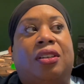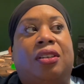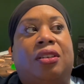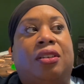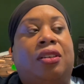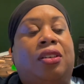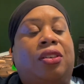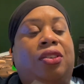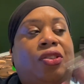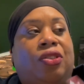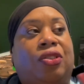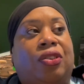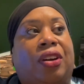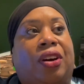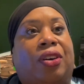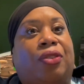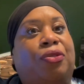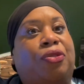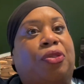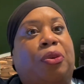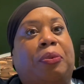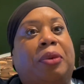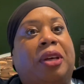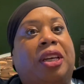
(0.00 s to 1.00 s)
you know,
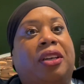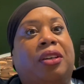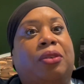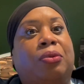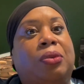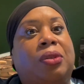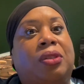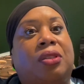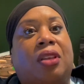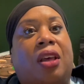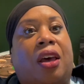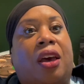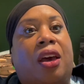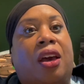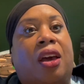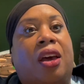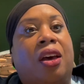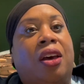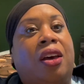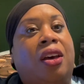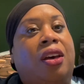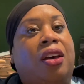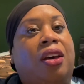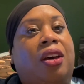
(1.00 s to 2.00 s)
for me it was like,
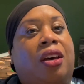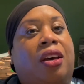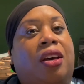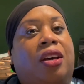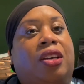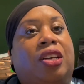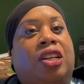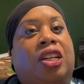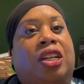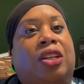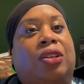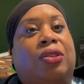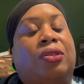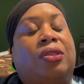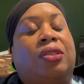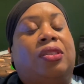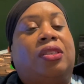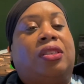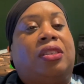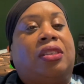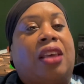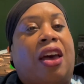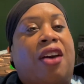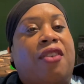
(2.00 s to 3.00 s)
you know,
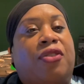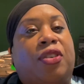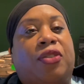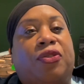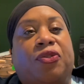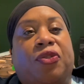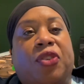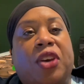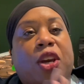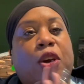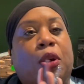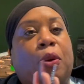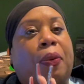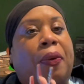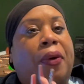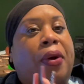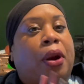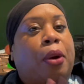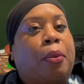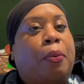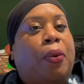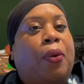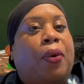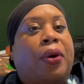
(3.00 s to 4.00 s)
7 fingerprint
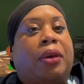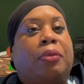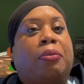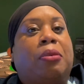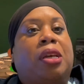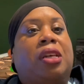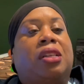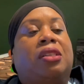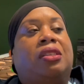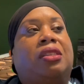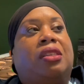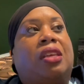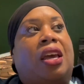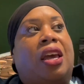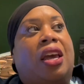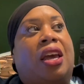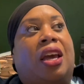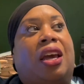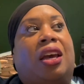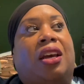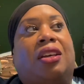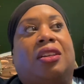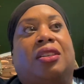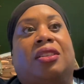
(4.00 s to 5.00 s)
appointments
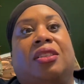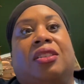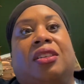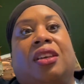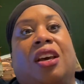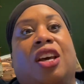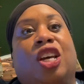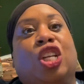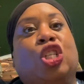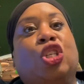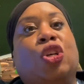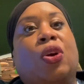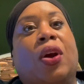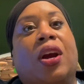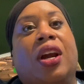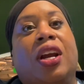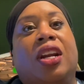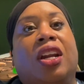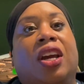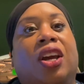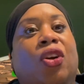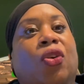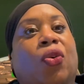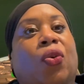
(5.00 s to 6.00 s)
and
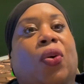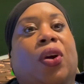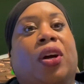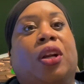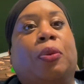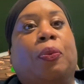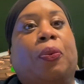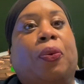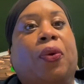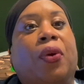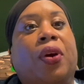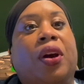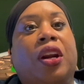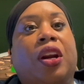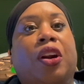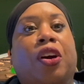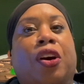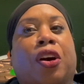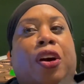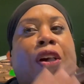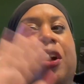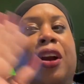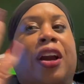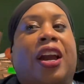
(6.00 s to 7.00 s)
training on a
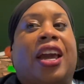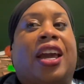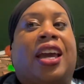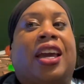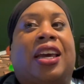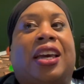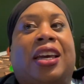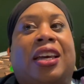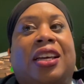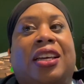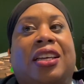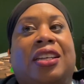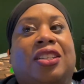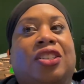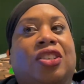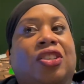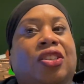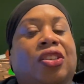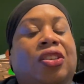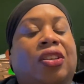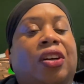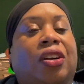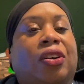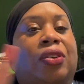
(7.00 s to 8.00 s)
printer and, you
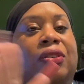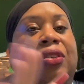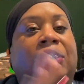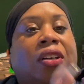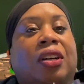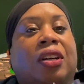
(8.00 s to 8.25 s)
know,